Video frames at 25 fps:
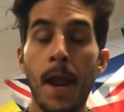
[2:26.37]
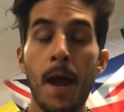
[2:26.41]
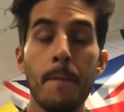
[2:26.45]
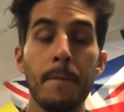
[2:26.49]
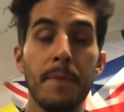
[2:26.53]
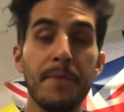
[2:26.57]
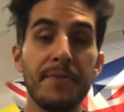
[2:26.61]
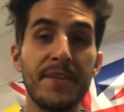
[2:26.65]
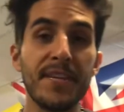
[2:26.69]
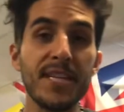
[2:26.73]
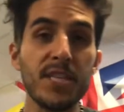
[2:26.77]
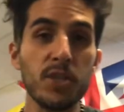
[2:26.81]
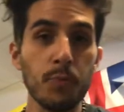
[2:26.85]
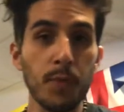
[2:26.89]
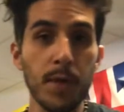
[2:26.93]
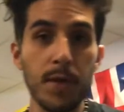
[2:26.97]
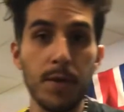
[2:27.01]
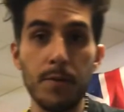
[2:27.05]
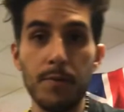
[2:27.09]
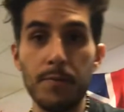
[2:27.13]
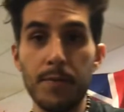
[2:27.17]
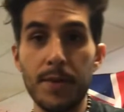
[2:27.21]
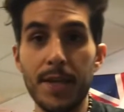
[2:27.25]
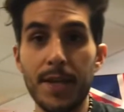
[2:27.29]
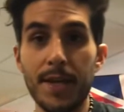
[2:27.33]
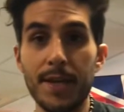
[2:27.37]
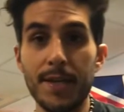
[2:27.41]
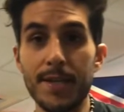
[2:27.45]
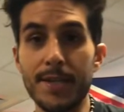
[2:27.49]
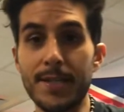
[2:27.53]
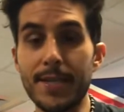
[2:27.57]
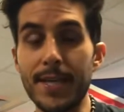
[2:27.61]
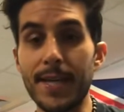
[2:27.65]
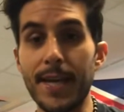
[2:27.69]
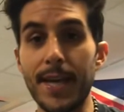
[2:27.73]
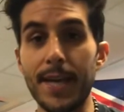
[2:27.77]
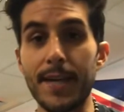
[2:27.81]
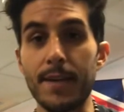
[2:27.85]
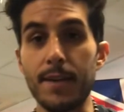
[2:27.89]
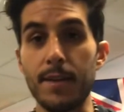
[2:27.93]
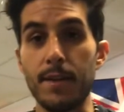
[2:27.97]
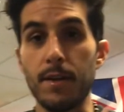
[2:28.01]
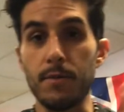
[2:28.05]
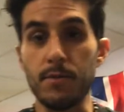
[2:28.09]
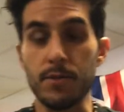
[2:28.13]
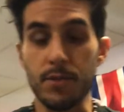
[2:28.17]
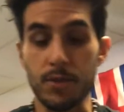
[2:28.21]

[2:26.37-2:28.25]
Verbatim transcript: But this week, we're really going to dig into those.